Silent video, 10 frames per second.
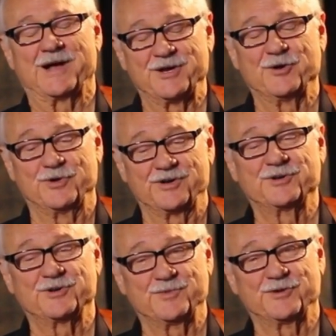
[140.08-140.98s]
know it
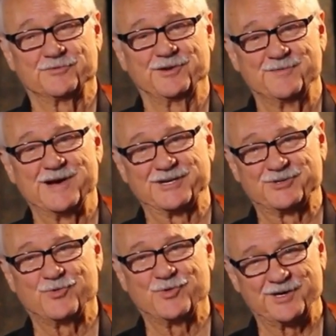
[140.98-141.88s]
took me only about
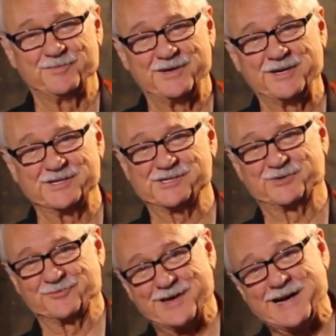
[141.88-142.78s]
20 minutes
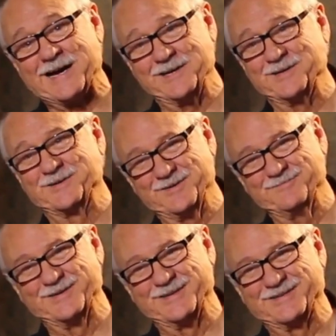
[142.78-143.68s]
to write it,
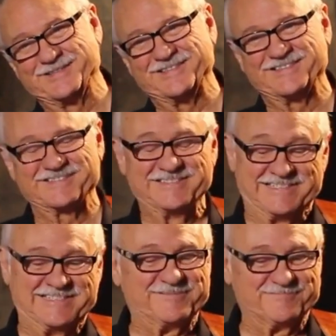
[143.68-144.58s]
but
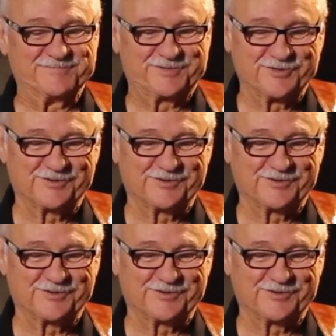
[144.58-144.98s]
I'm sure